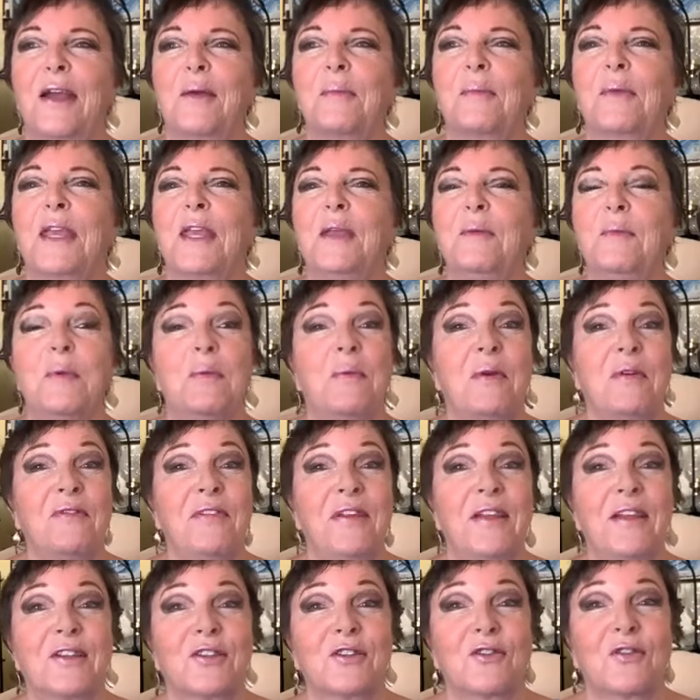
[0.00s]
I'm keeping my
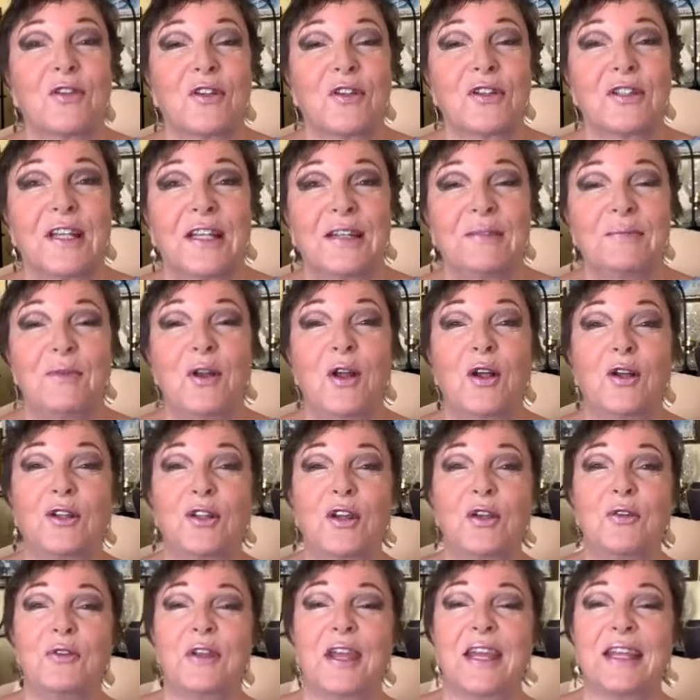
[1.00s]
fingers crossed I
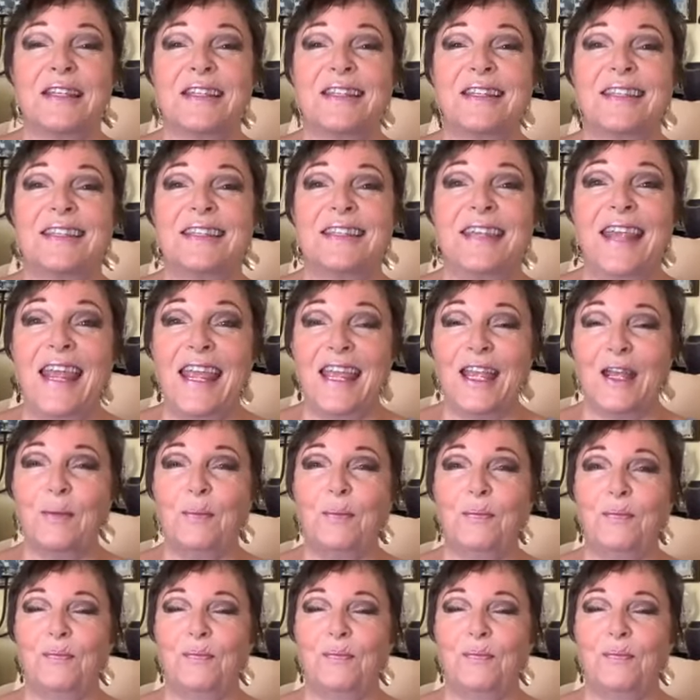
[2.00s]
don't get sick.